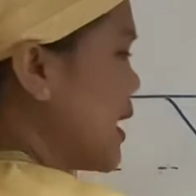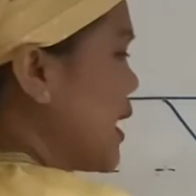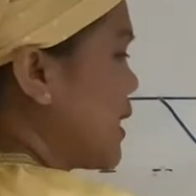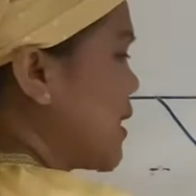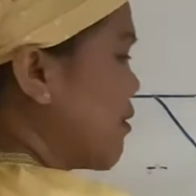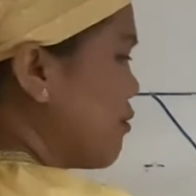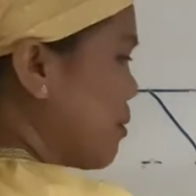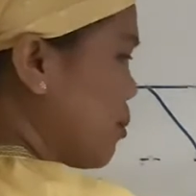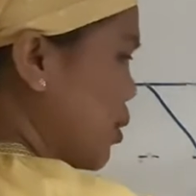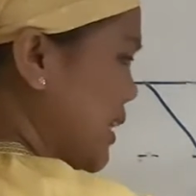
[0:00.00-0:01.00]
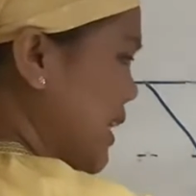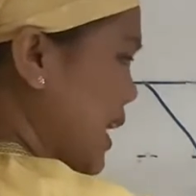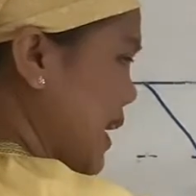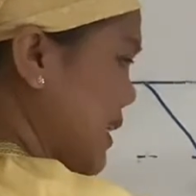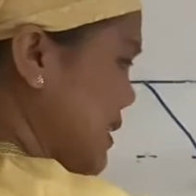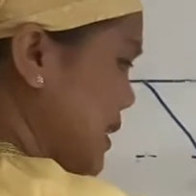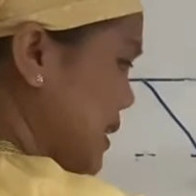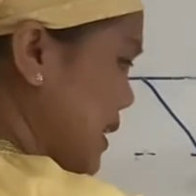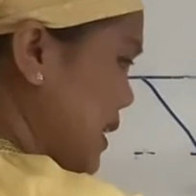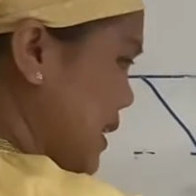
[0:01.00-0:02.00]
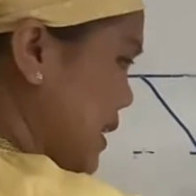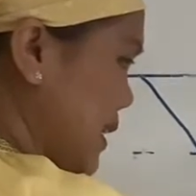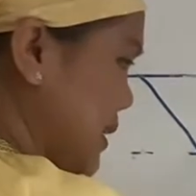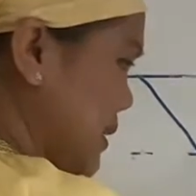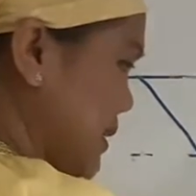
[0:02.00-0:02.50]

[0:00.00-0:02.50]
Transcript: and then from broken lines and then